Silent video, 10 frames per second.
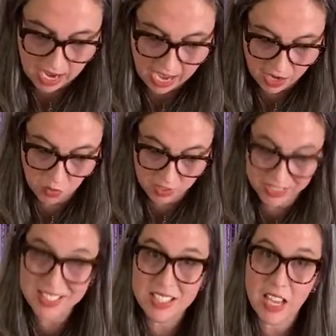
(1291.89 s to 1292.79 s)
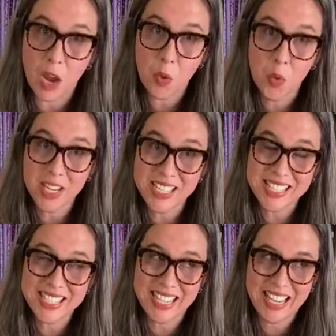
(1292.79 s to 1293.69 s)
I
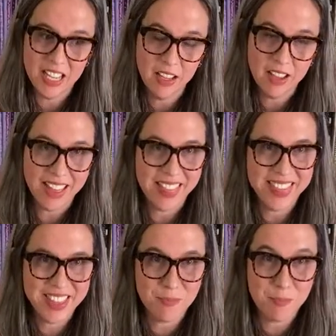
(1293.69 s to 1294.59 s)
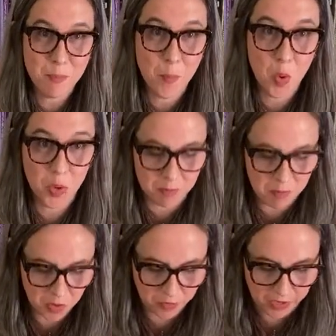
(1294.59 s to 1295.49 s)
risk the board
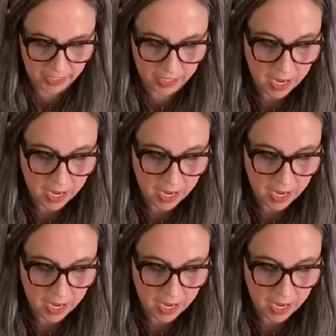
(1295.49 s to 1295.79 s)
moving.